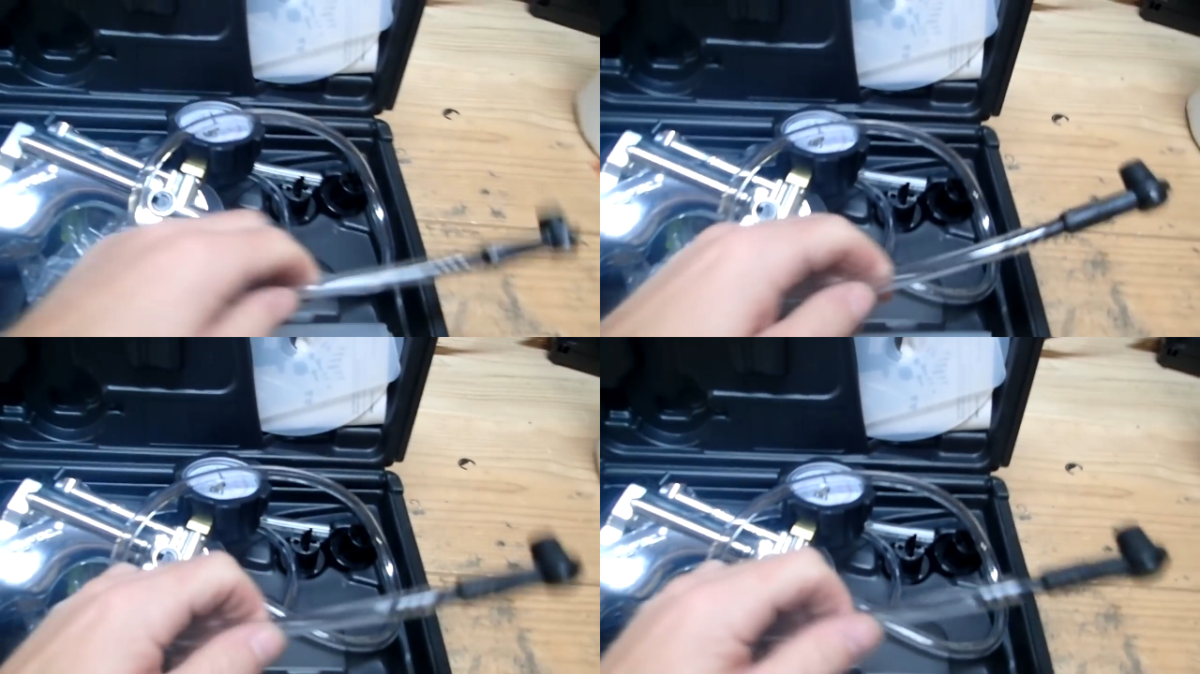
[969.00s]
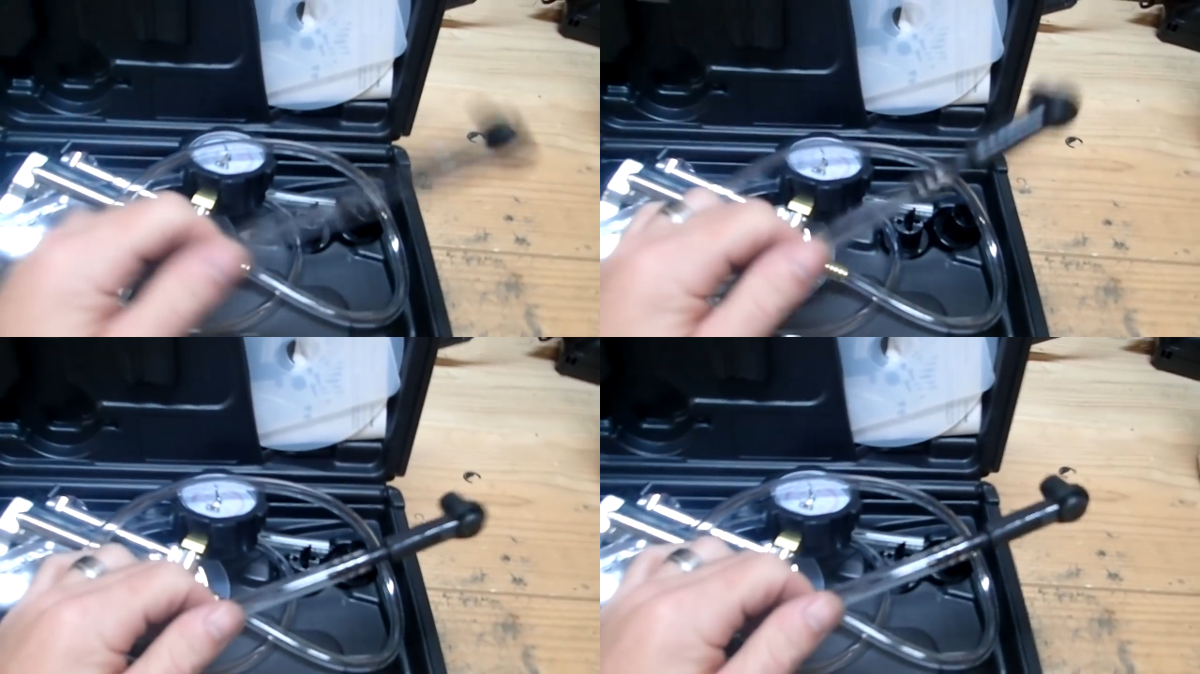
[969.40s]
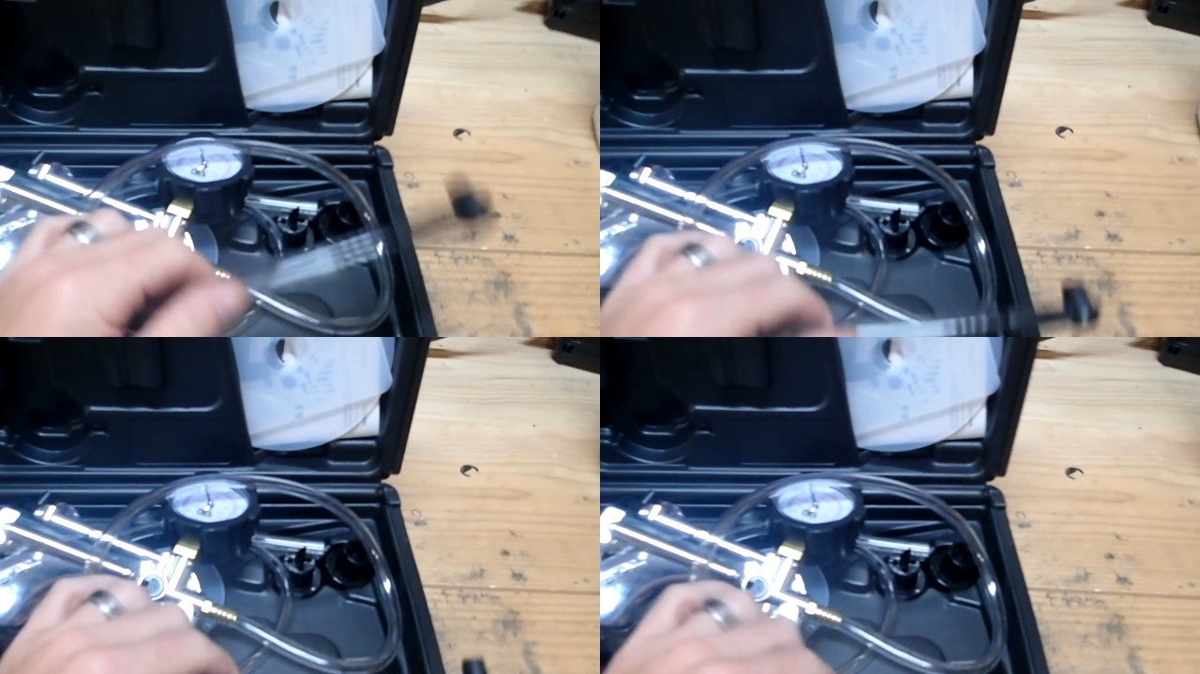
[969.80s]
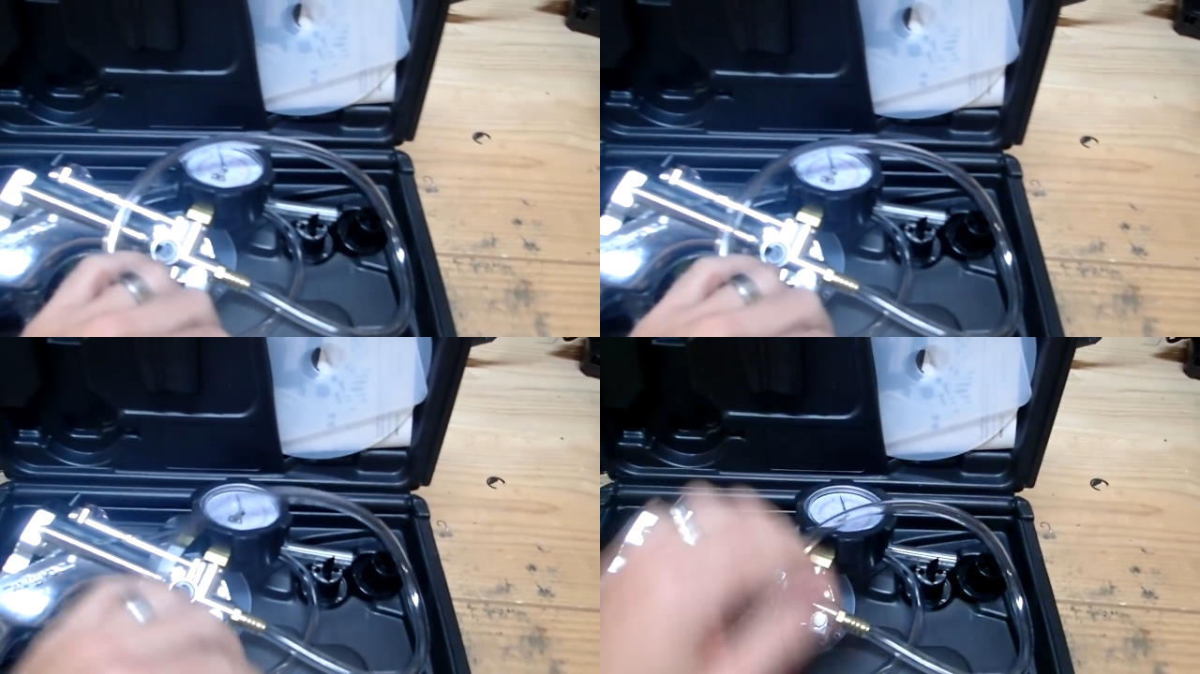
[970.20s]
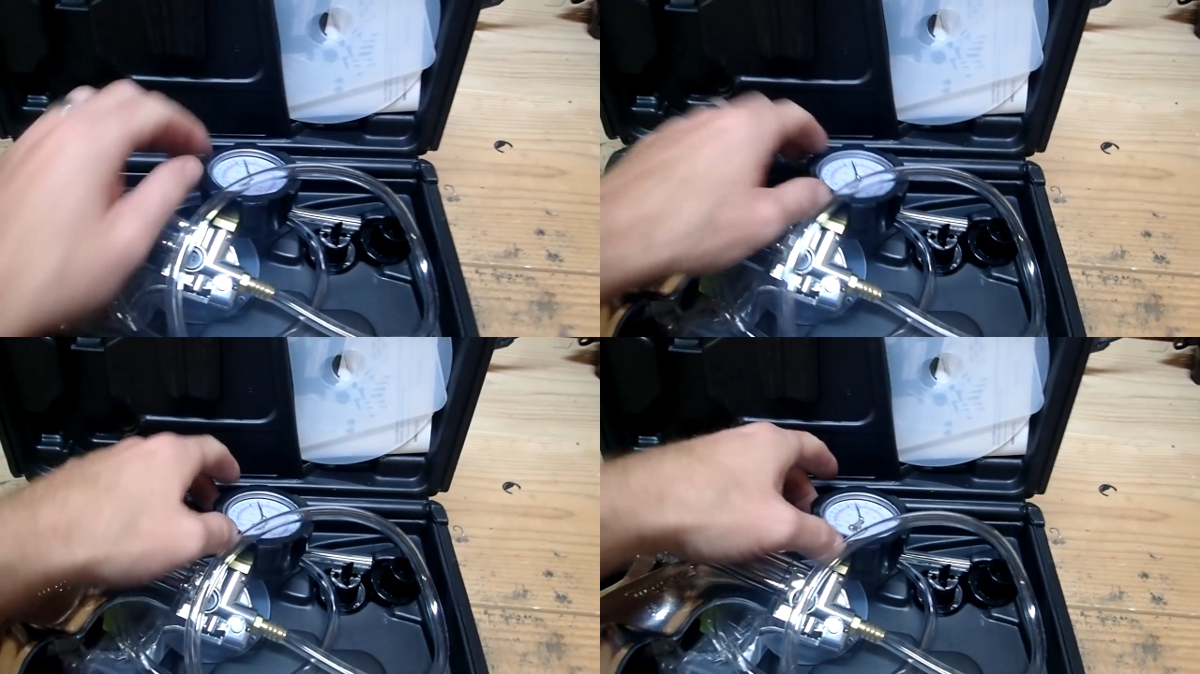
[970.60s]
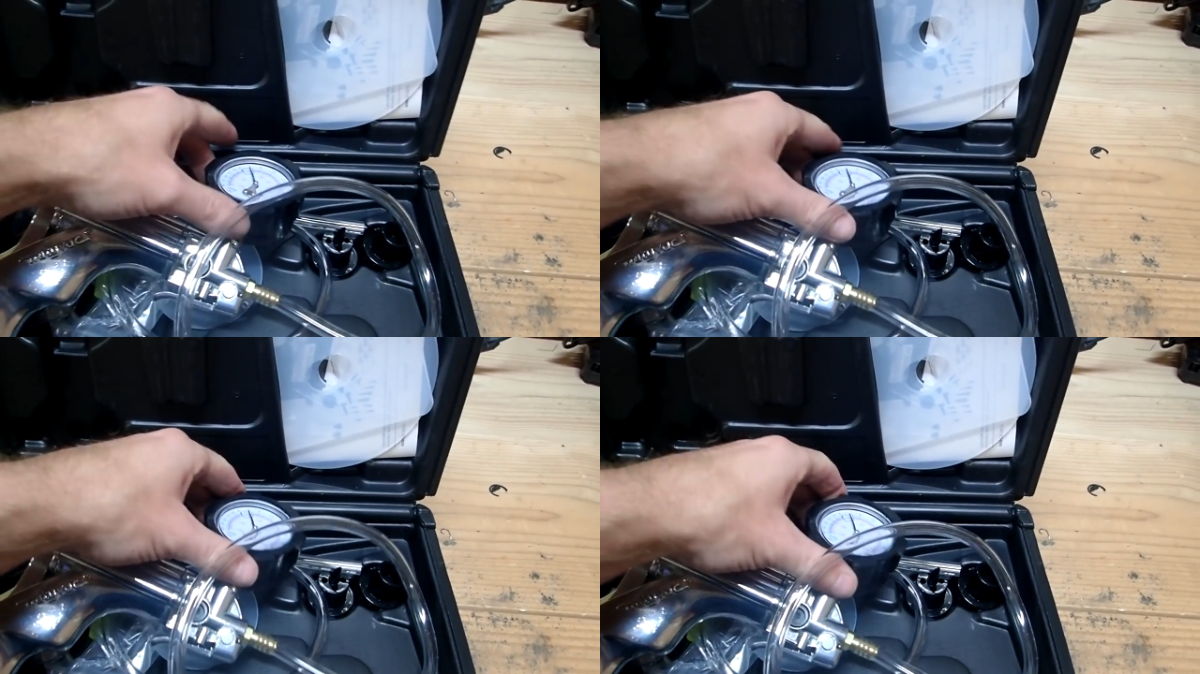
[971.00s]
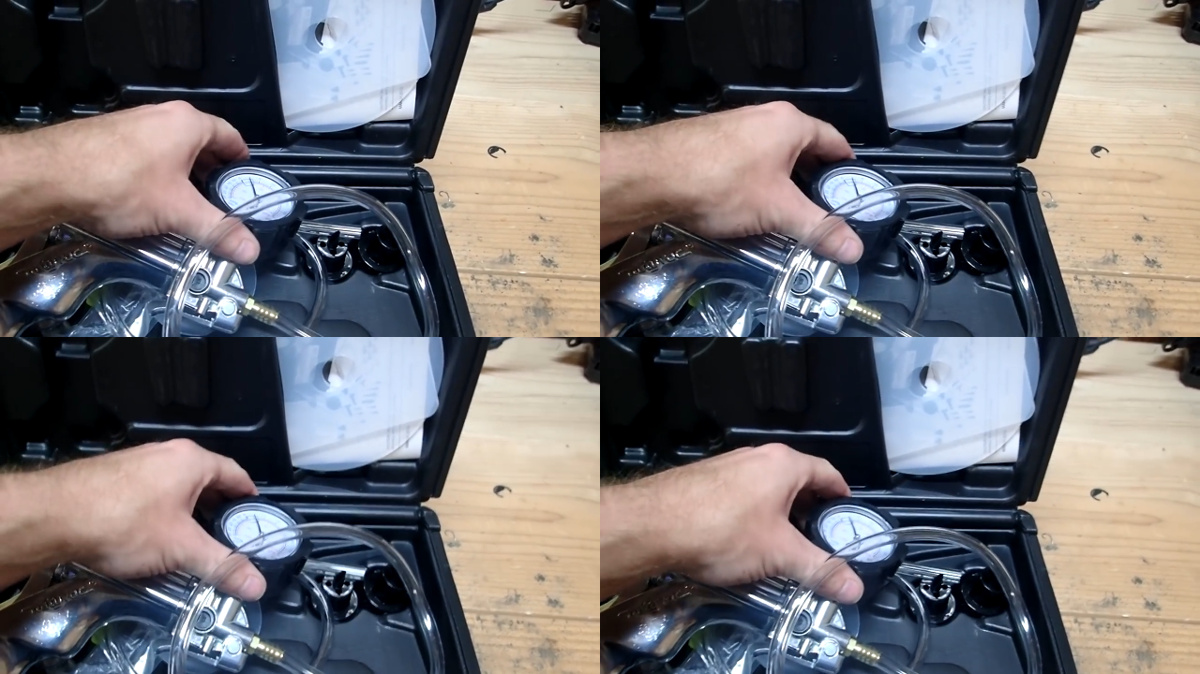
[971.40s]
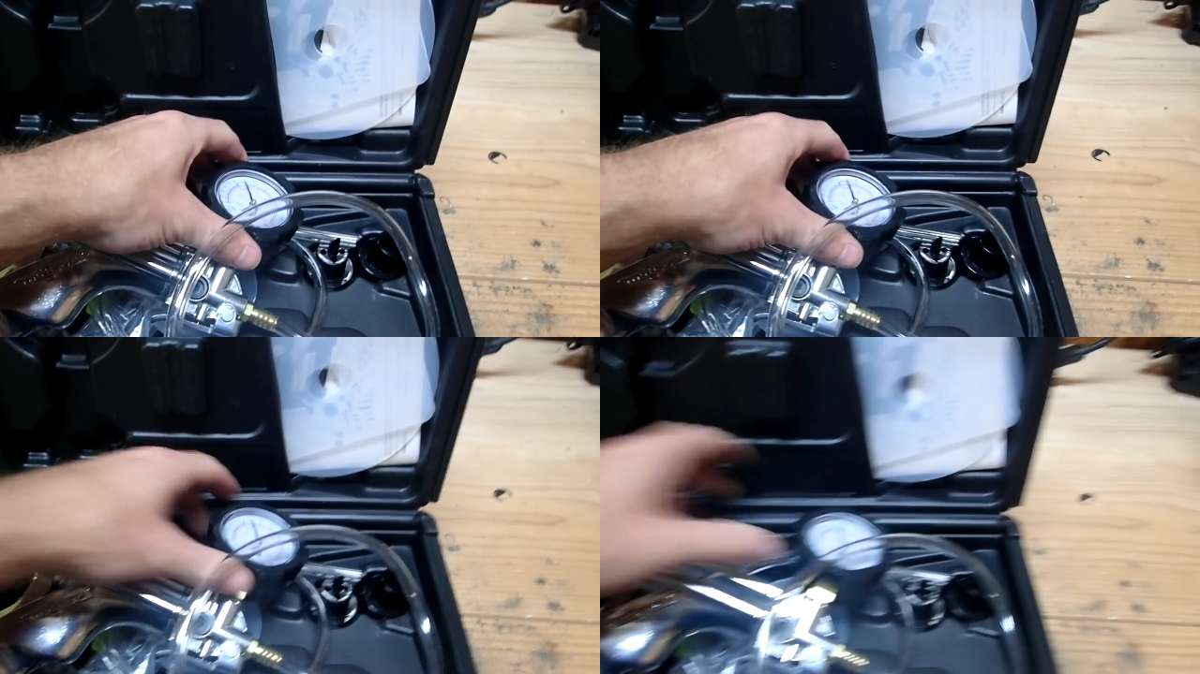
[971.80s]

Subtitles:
Nobody's mouth can be seen.